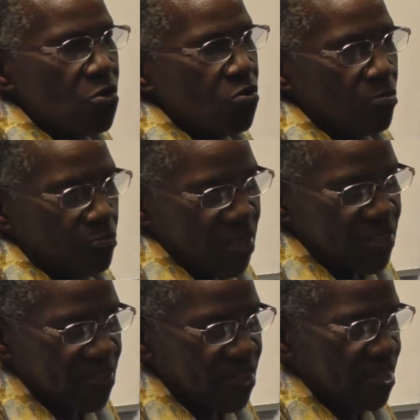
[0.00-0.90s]
or
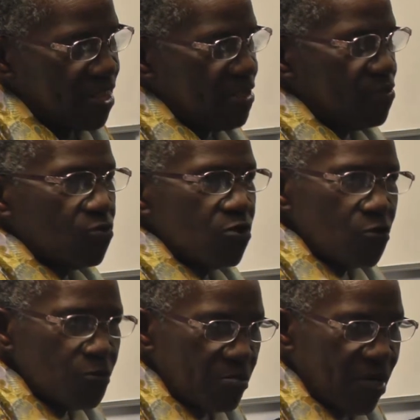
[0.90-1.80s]
Pick's disease, or
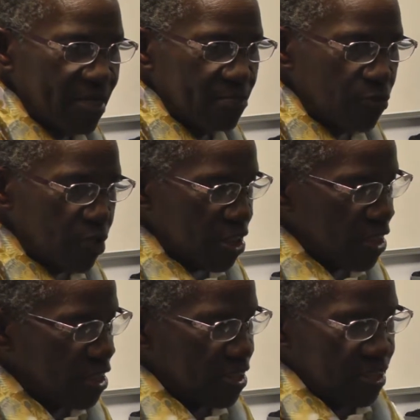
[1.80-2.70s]
Lewy body
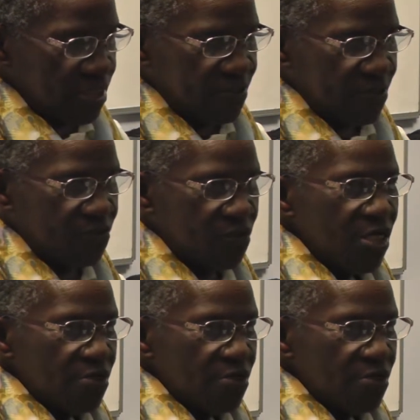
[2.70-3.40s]
diseases.